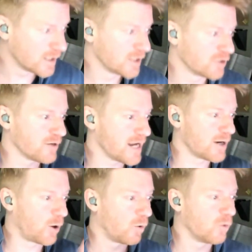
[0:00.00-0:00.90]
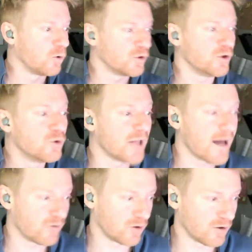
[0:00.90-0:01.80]
create a whole new
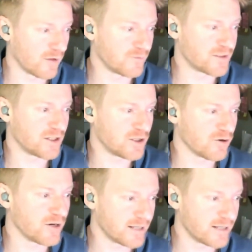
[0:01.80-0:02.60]
level of security